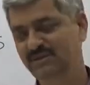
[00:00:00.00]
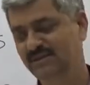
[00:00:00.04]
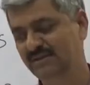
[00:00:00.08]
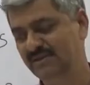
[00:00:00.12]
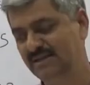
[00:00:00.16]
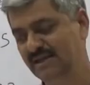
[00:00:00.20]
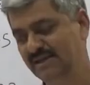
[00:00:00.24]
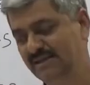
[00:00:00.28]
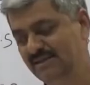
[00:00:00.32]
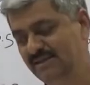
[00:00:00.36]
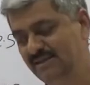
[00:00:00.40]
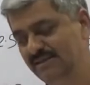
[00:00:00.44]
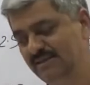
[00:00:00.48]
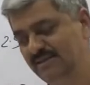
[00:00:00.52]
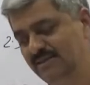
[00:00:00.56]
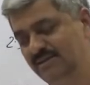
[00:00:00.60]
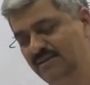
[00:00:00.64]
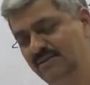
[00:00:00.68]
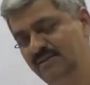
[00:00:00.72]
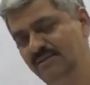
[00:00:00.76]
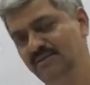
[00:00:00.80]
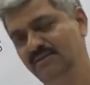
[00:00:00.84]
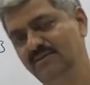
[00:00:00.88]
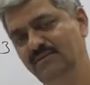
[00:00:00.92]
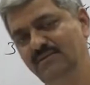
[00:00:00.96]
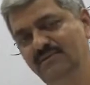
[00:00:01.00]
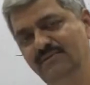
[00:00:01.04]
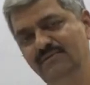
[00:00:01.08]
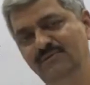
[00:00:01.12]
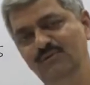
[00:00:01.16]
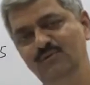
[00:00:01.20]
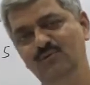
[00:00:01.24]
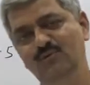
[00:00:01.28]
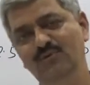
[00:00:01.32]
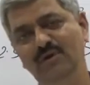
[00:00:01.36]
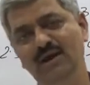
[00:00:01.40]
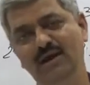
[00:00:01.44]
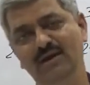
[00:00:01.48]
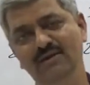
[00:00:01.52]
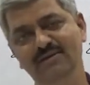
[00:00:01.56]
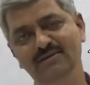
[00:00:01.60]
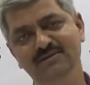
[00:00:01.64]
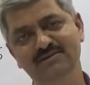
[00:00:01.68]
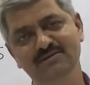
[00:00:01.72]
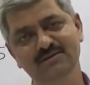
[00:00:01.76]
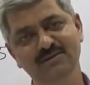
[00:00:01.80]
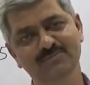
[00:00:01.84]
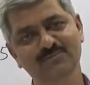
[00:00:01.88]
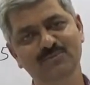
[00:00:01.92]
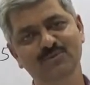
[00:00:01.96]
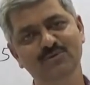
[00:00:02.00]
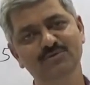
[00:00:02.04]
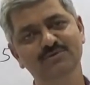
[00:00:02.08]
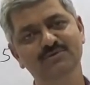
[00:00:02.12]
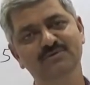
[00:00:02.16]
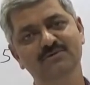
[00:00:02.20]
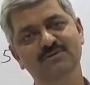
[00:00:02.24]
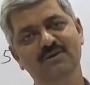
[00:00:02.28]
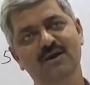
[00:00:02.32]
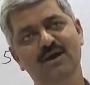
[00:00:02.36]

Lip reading: then you suppose